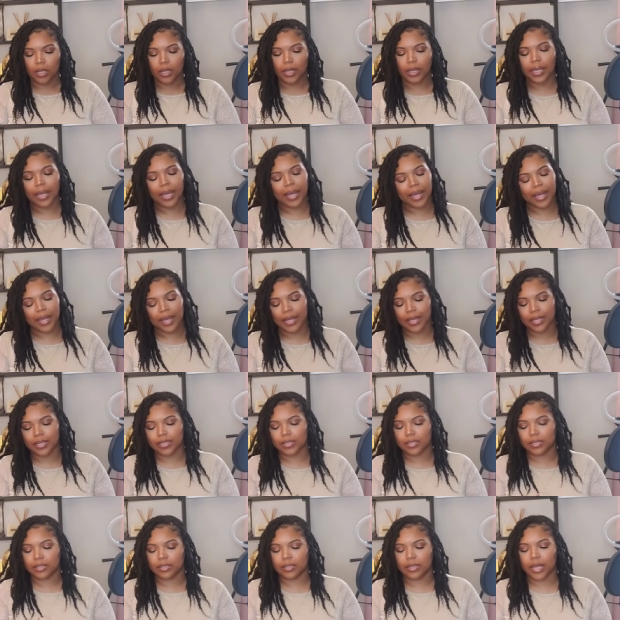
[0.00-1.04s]

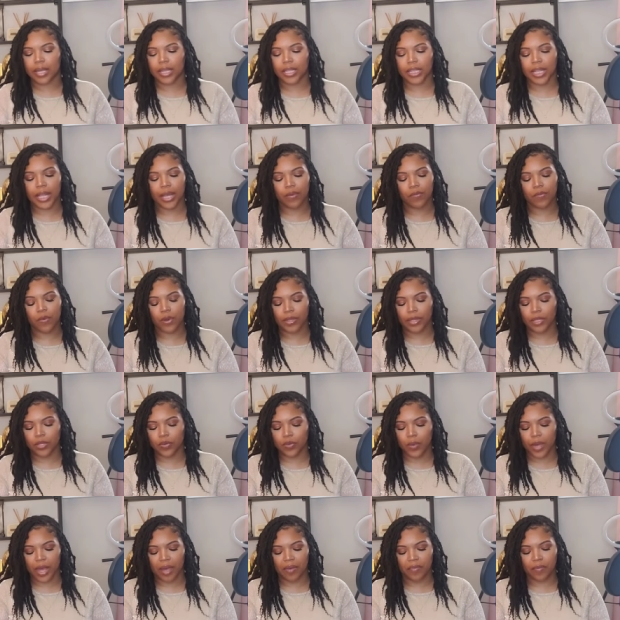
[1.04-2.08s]
Yes. they whether
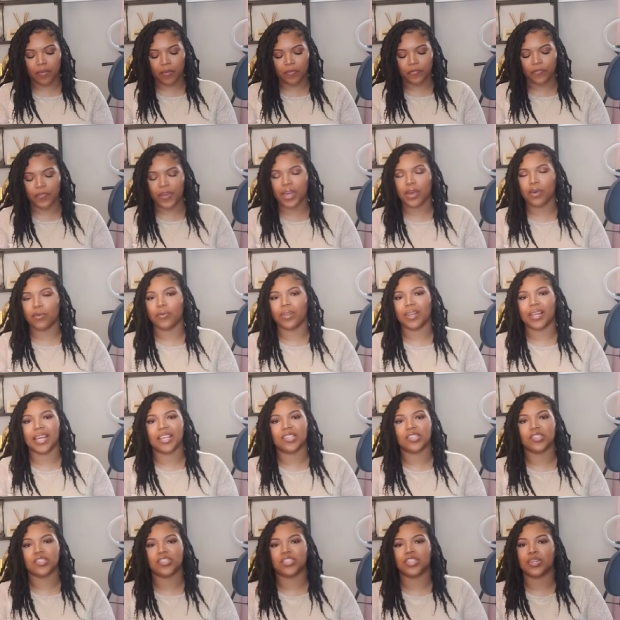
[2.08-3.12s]
you have failed
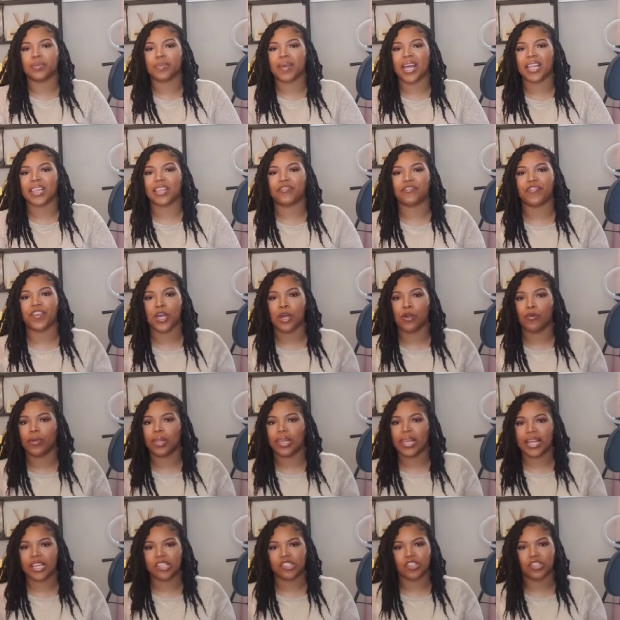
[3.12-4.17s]
relationship at the failed
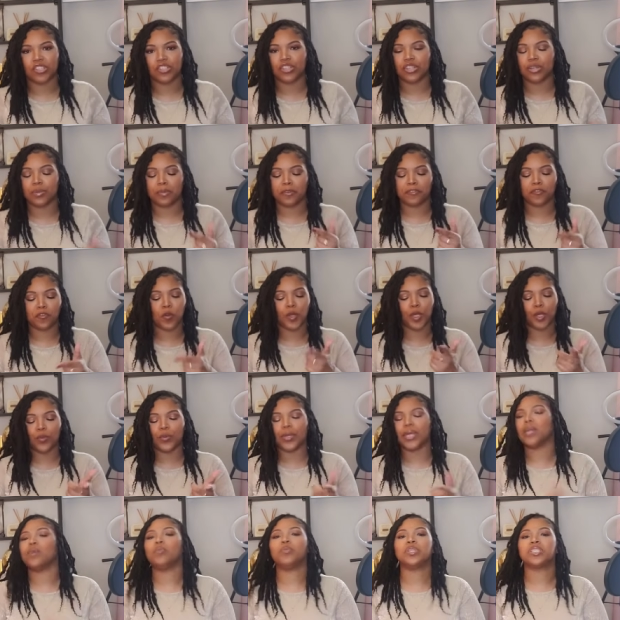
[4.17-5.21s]
relationship before you
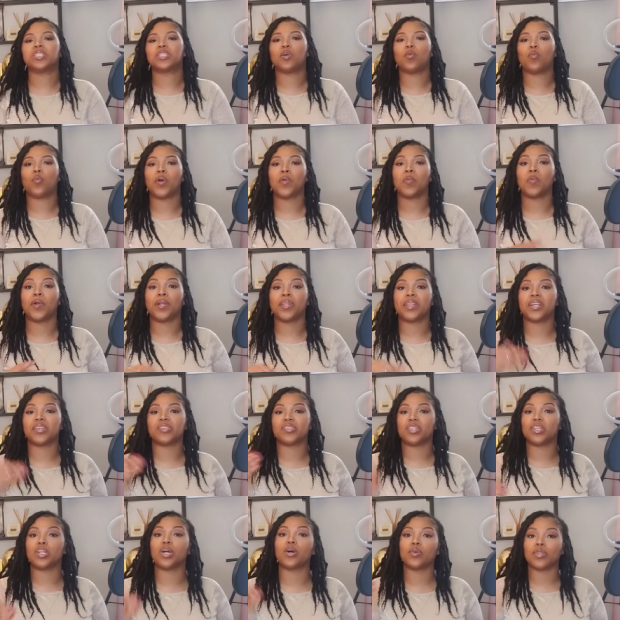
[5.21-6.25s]
get with someone where
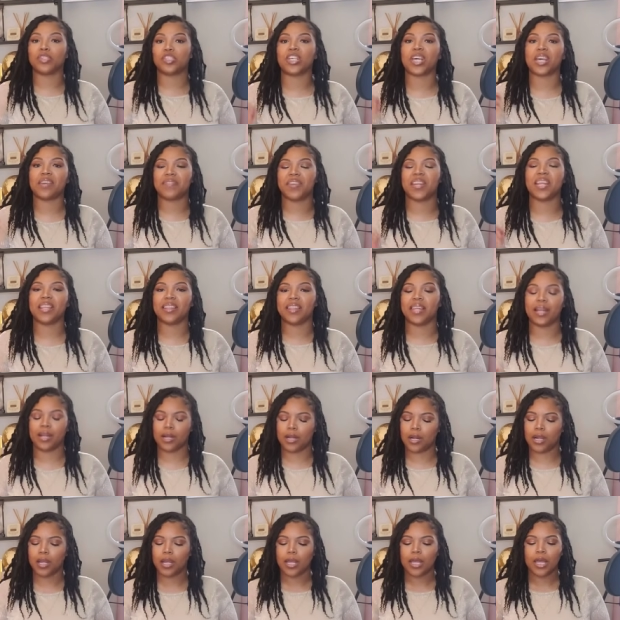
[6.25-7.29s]
there's longevity
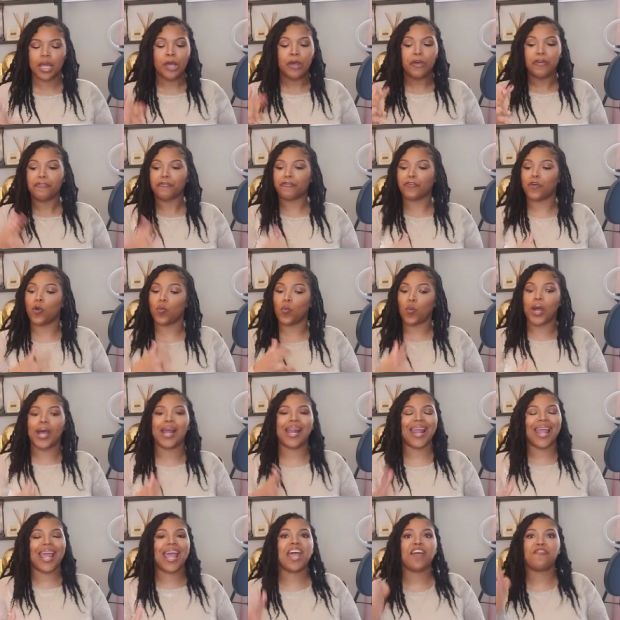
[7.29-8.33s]
there. For
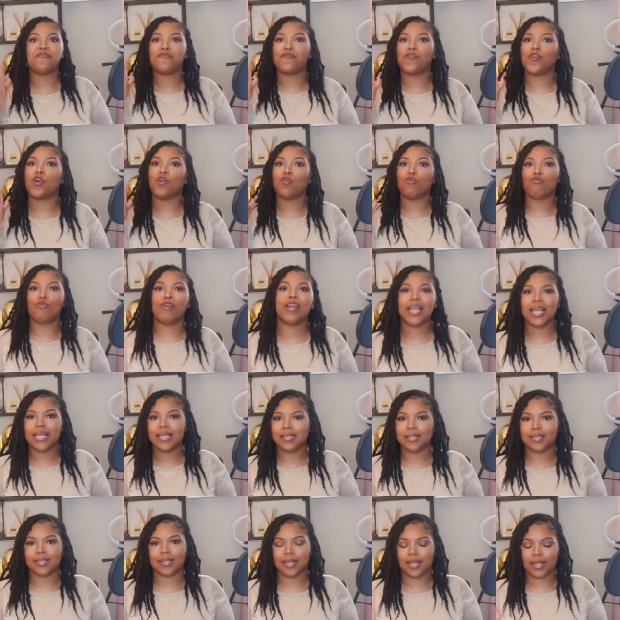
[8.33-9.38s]
whatever
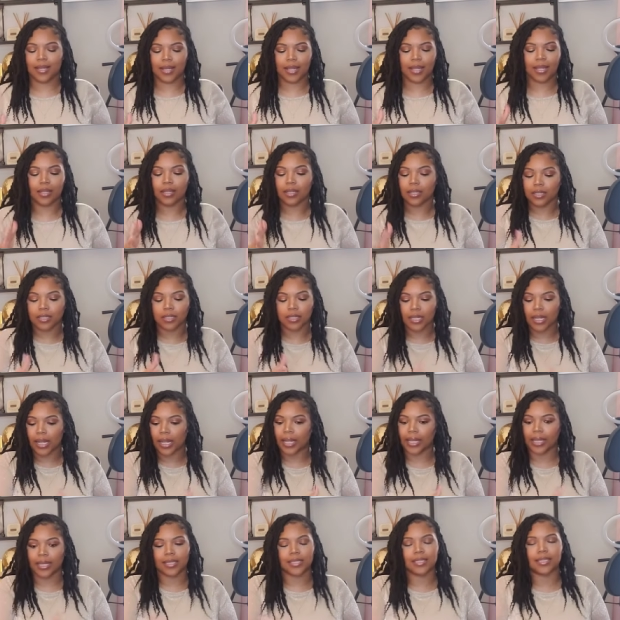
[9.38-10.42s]
reason, it looks
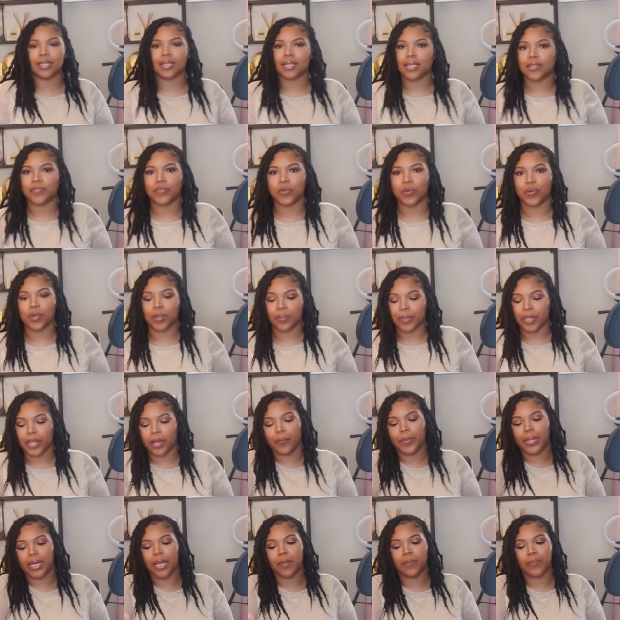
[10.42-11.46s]
like it's to cover up
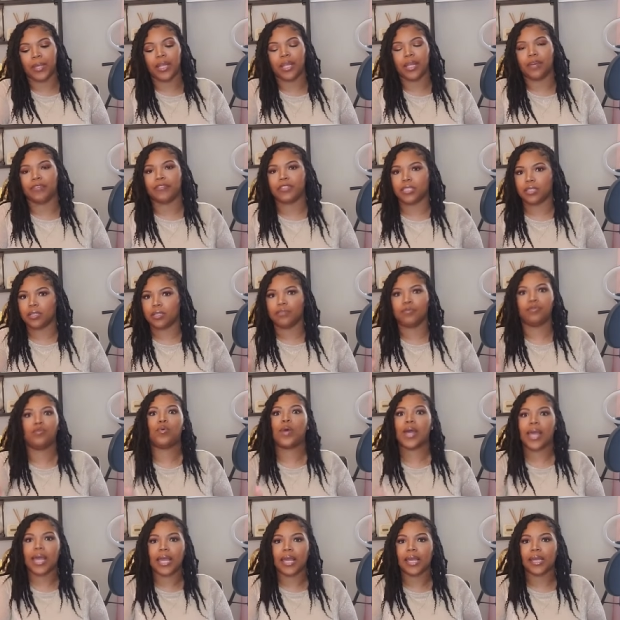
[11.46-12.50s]
their manipulative
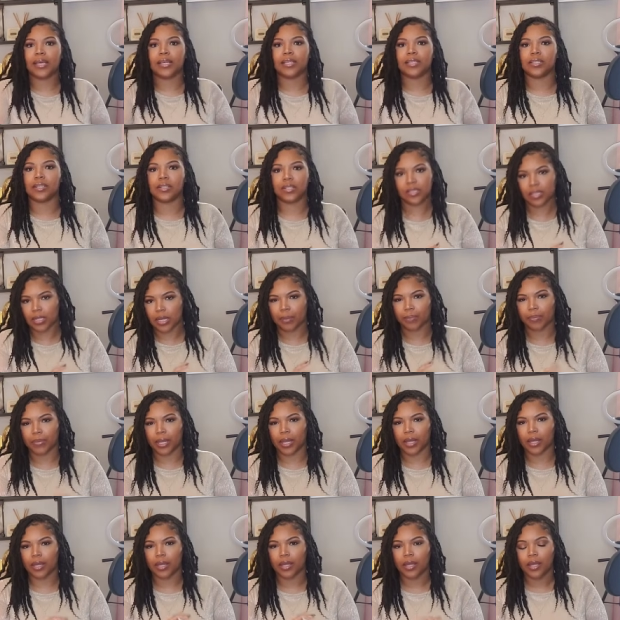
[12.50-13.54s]
ways or
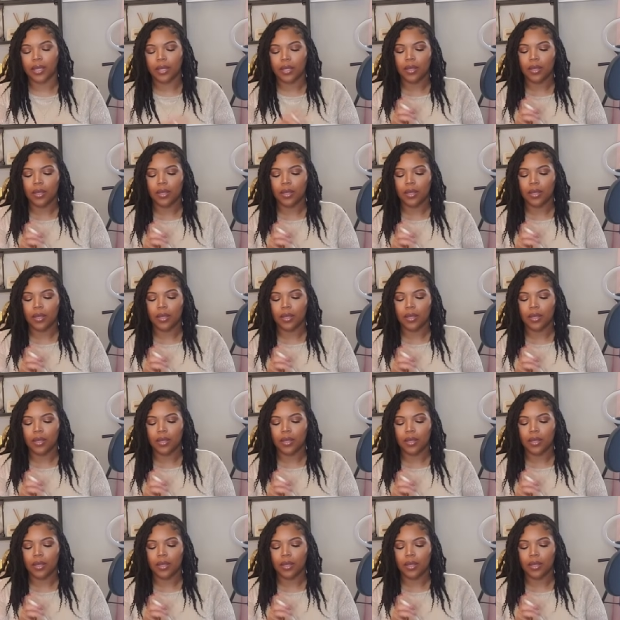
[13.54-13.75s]
something,